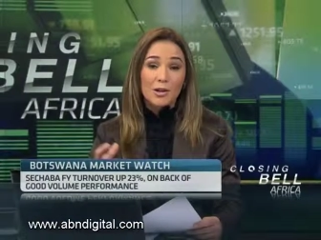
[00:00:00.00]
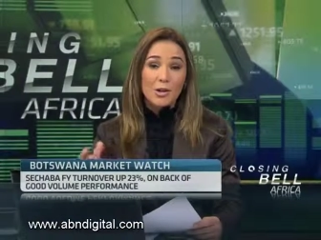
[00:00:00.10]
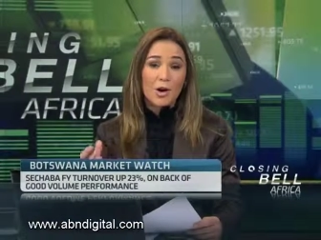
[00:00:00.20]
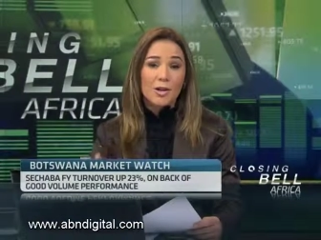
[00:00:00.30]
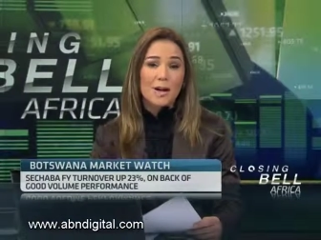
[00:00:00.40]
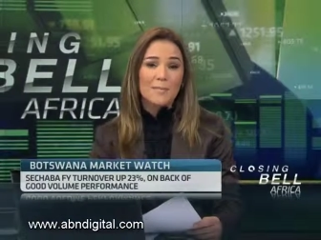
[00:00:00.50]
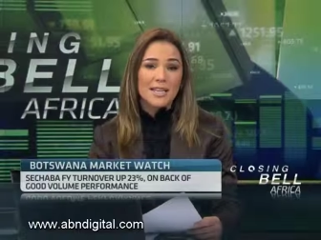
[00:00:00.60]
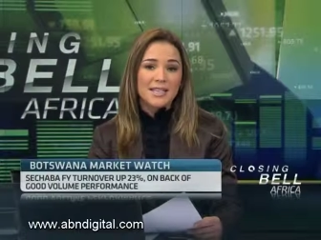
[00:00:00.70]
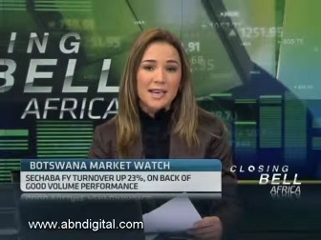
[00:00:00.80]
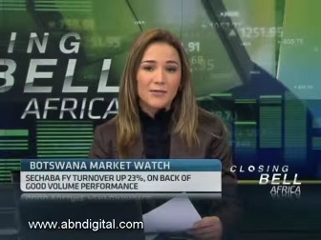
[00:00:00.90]
alcohol
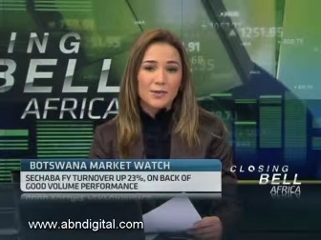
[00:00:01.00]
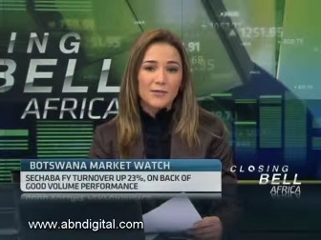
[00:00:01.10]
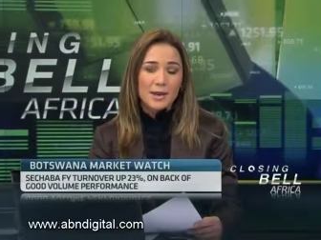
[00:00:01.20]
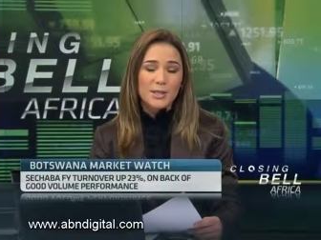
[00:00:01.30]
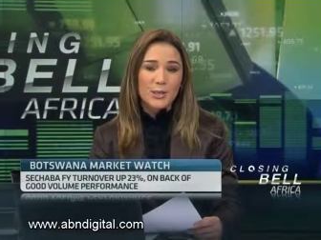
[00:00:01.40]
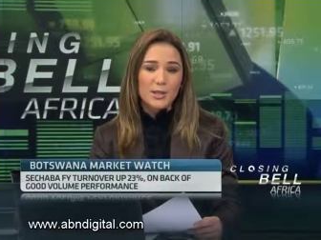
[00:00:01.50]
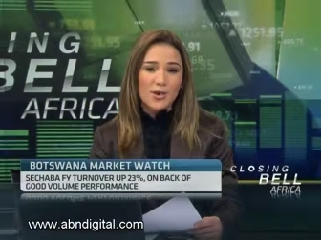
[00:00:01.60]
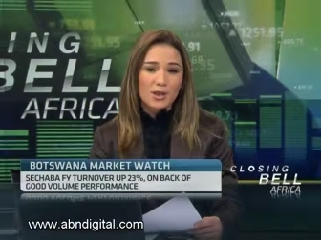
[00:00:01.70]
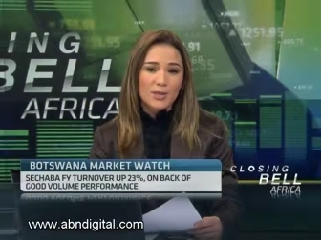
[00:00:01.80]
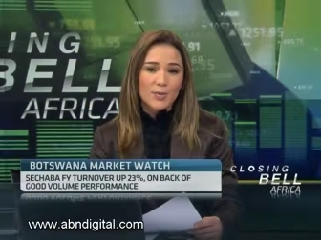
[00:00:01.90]
companies have to face with
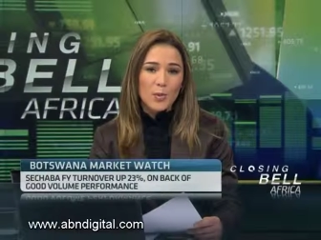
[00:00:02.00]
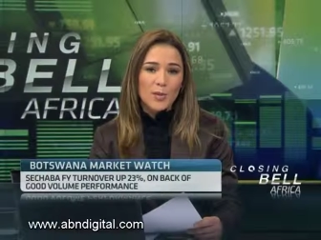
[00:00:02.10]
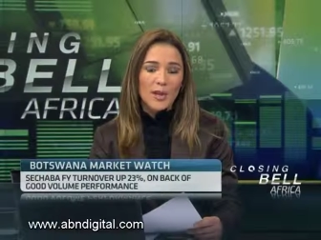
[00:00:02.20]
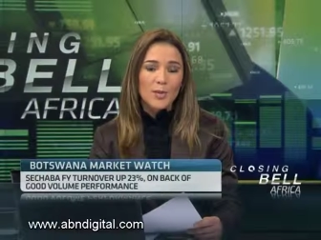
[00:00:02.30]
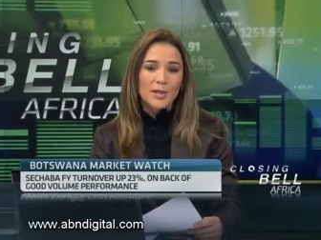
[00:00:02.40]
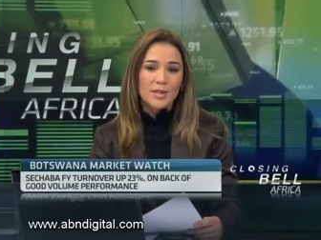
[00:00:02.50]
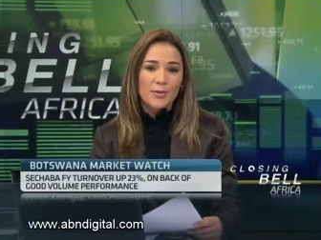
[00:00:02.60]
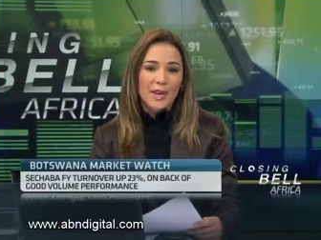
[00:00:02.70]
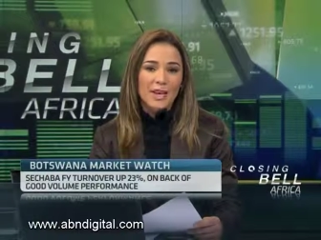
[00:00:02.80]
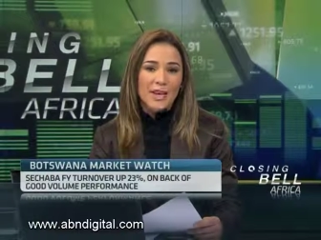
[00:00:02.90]
across the board
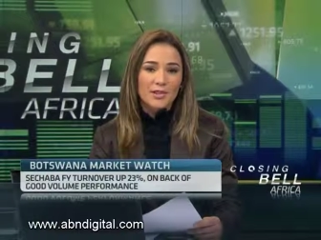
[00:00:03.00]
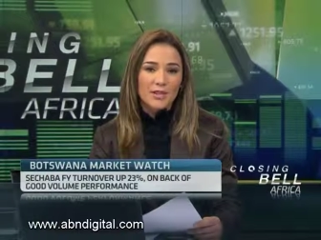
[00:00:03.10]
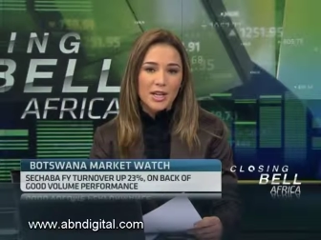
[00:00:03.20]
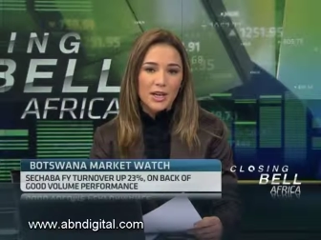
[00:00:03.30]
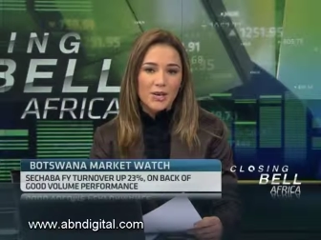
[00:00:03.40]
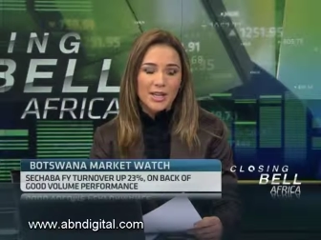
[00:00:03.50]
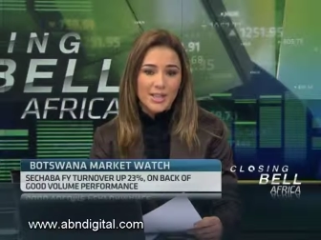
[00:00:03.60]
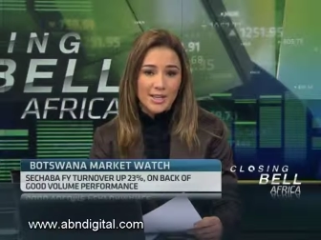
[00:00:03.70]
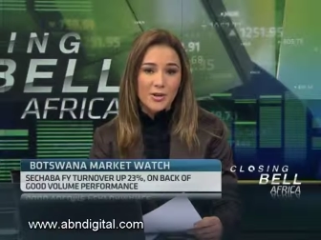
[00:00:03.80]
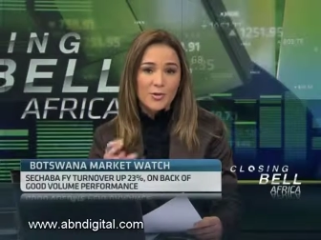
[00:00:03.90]
increasing regulation,
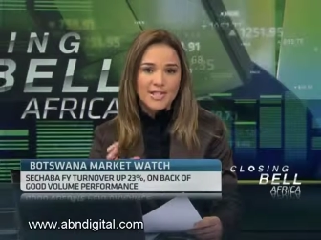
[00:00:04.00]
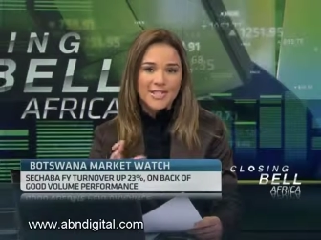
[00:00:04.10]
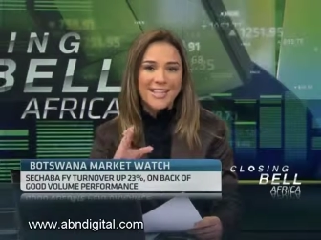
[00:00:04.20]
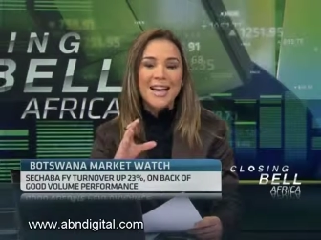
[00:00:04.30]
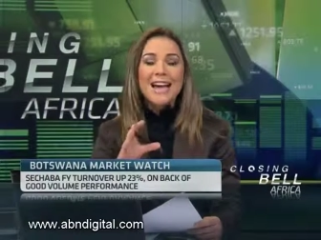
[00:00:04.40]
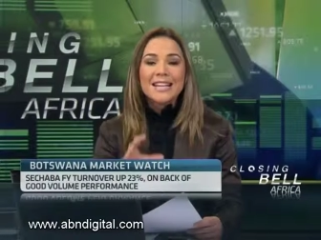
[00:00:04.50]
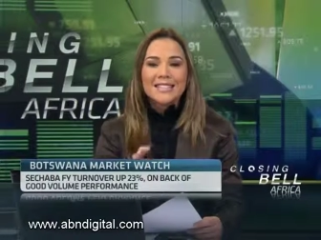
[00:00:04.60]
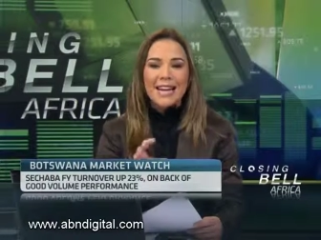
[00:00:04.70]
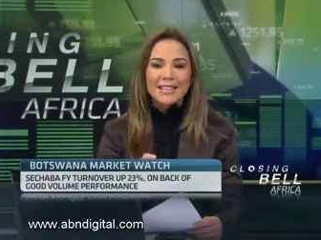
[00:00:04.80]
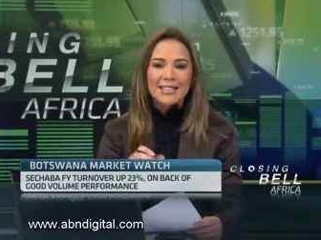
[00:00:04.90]
increase, increasing
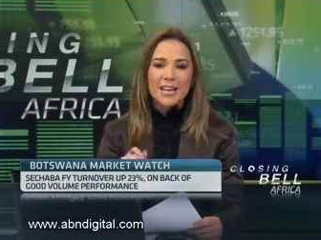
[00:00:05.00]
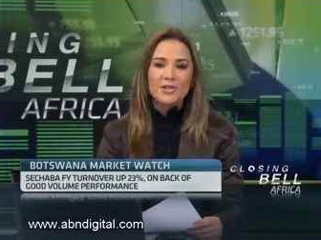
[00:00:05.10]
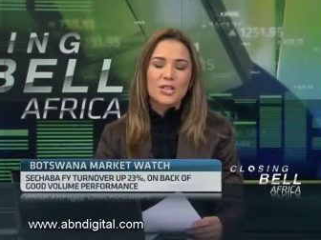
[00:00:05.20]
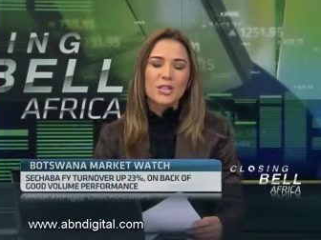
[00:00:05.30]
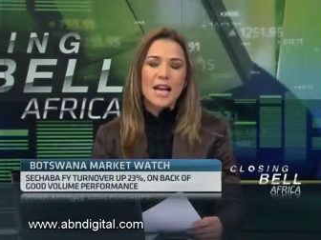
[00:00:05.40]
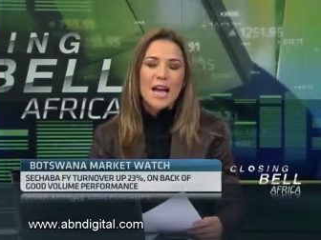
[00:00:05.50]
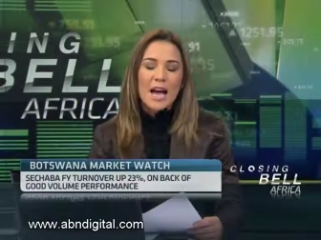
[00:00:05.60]
taxation.